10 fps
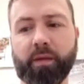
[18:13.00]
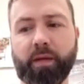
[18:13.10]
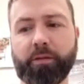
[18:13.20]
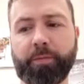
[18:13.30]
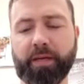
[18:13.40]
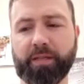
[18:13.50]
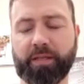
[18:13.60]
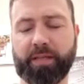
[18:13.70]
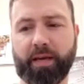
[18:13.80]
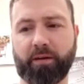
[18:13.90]
is because
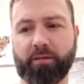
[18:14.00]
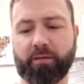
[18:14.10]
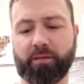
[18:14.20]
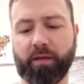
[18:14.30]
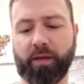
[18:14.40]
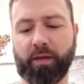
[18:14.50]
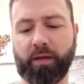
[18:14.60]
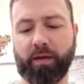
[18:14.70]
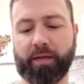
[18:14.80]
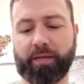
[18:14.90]
it tells
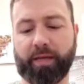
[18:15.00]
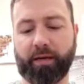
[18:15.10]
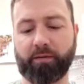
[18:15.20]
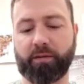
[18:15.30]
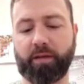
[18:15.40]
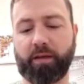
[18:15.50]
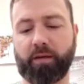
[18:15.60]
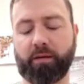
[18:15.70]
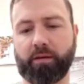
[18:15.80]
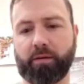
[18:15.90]
it tells
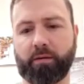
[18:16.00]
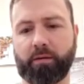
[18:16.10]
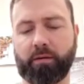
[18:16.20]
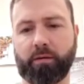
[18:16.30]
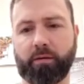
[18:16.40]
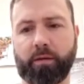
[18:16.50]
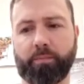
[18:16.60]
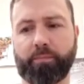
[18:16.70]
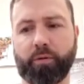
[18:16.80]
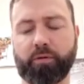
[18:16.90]
the the
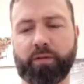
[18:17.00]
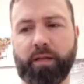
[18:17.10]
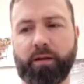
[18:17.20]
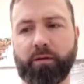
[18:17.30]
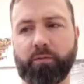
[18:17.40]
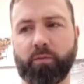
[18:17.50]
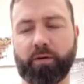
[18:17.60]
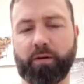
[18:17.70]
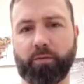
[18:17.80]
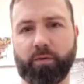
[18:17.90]
person that you're
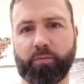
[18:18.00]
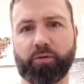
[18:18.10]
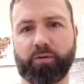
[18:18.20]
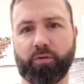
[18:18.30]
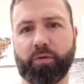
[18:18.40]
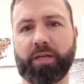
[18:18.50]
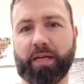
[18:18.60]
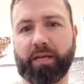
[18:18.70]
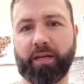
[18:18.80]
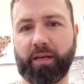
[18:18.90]
working with, the person doing the
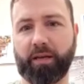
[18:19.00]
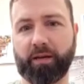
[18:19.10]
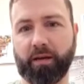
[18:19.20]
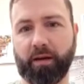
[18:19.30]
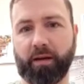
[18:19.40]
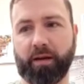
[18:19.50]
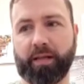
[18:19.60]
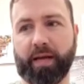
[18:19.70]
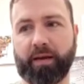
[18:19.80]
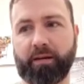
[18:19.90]
technique,
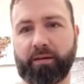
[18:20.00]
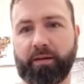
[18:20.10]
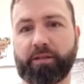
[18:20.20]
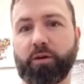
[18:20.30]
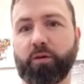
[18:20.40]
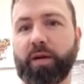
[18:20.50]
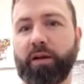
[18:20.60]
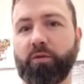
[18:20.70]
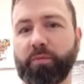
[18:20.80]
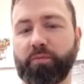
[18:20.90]
that it's okay
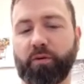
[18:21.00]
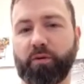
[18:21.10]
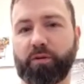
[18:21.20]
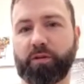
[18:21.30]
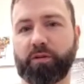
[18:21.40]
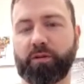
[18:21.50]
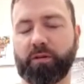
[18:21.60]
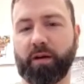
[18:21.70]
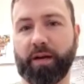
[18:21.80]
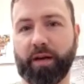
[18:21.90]
to approach
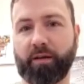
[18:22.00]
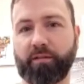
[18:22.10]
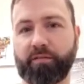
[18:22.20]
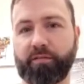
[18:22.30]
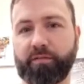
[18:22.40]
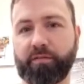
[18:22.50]
a knife